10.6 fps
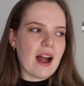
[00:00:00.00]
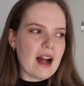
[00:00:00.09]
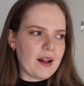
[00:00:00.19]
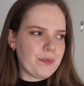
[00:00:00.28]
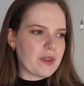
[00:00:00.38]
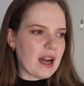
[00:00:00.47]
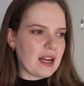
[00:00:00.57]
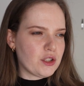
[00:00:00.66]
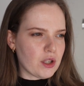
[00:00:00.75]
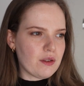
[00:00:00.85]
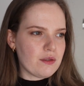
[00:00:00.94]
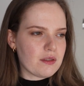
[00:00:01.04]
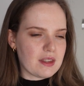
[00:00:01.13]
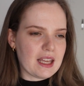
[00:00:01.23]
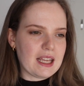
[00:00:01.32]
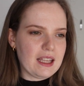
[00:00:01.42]
And I don't
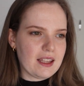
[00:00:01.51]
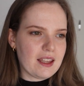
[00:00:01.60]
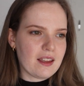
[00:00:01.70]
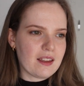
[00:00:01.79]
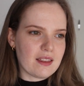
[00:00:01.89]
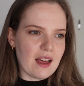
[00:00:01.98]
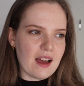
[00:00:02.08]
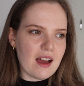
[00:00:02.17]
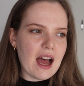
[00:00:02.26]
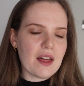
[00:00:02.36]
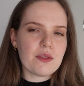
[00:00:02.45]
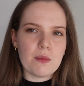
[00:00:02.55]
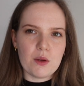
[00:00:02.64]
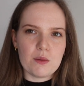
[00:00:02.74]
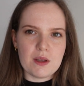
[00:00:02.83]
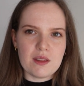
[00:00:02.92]
think that at the
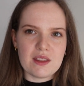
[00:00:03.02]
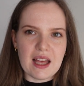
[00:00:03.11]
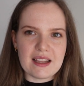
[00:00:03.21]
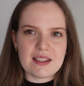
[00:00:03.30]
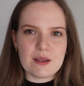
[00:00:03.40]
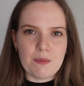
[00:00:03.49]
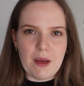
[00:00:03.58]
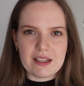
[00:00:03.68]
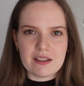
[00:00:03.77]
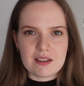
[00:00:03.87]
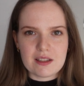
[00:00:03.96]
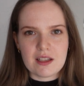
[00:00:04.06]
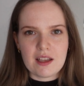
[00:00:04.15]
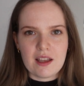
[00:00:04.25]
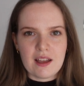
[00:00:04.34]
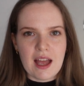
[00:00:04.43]
moment that's the best
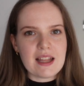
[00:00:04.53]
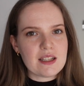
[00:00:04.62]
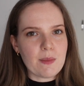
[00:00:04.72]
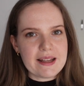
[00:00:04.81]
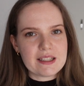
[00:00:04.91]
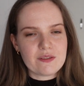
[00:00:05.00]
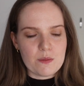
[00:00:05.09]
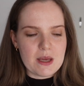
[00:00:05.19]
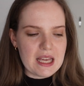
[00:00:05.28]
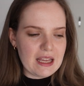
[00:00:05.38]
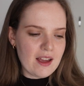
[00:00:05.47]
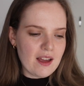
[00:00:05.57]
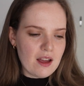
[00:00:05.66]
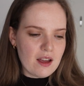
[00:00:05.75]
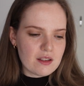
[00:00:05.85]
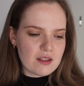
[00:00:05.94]
headspace for me.
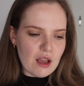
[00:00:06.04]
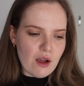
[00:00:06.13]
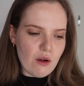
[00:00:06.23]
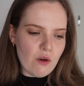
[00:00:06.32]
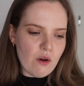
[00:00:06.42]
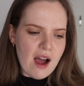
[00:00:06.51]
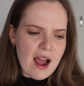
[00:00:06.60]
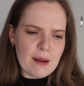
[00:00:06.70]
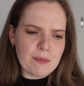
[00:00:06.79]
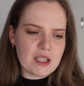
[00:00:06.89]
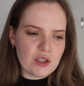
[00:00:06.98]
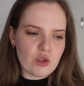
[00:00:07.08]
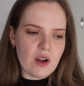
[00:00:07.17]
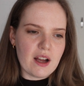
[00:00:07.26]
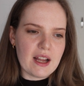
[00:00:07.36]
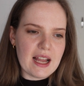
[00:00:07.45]
So I am going to
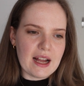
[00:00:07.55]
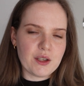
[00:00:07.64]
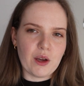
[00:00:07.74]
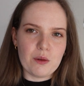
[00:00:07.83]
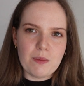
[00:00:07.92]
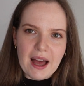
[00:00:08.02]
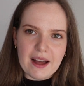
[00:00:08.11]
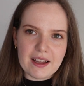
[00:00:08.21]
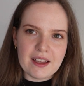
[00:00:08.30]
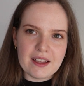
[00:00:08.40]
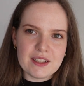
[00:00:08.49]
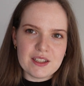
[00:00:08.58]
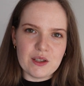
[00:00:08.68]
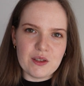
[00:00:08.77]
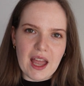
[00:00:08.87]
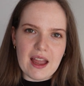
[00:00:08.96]
try and go back
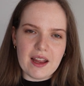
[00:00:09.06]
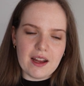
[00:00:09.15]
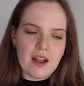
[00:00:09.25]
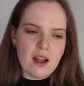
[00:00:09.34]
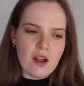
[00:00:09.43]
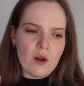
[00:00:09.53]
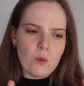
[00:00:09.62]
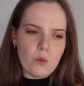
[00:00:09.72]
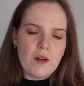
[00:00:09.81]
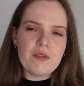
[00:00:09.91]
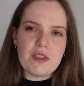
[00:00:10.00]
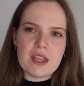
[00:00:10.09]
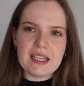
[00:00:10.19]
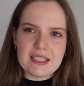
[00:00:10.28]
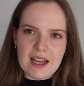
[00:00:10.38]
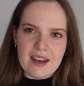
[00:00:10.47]
to getting one
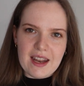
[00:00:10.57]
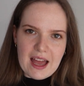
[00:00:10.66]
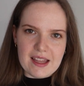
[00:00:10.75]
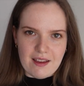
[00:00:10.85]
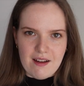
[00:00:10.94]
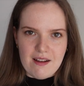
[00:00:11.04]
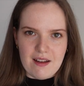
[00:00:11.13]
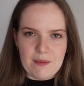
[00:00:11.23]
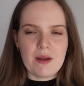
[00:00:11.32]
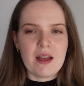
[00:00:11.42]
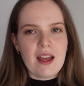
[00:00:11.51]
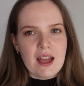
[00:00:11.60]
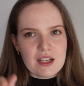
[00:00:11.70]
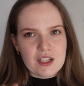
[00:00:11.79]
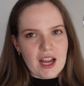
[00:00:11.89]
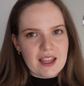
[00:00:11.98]
thing done at a time,
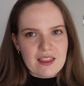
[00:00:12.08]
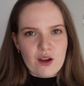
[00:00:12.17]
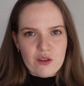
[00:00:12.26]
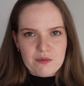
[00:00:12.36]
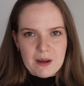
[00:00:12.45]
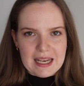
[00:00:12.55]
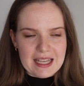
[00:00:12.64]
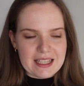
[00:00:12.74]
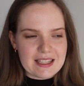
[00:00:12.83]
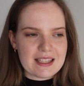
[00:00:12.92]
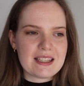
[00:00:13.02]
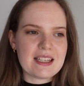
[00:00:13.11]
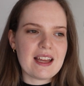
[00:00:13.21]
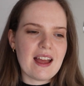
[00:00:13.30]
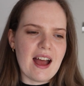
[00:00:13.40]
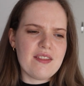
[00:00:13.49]
checking that off my
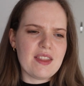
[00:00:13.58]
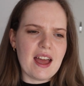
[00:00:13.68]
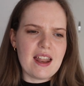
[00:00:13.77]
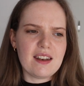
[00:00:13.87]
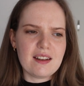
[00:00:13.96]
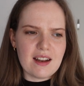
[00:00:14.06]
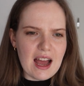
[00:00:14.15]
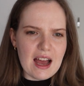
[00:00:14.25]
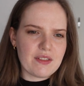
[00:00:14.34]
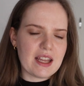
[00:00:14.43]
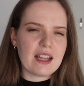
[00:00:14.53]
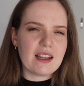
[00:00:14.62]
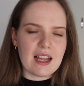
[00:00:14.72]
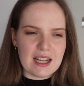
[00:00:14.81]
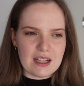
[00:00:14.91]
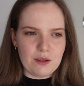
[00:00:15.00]
list, and then having
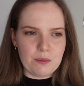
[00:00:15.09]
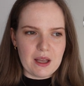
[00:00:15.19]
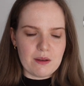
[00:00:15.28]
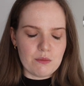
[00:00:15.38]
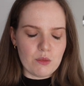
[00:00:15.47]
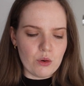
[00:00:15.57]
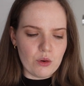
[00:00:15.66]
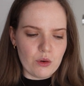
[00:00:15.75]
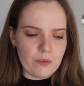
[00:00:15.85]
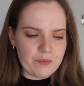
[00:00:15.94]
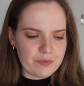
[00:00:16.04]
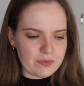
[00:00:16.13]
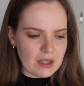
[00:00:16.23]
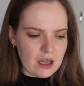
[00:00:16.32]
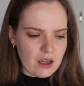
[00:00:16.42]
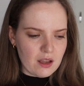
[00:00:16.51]
a little bit more,
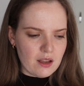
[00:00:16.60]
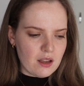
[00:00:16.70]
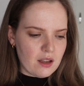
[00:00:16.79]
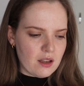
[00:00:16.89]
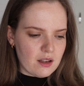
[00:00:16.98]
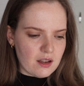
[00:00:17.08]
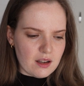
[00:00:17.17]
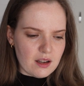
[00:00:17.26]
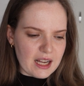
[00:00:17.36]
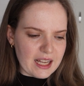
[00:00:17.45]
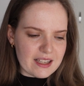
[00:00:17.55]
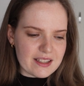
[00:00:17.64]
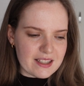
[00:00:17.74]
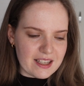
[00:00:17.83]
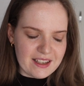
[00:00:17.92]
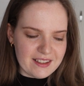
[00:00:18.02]
I
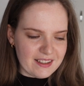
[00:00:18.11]
guess,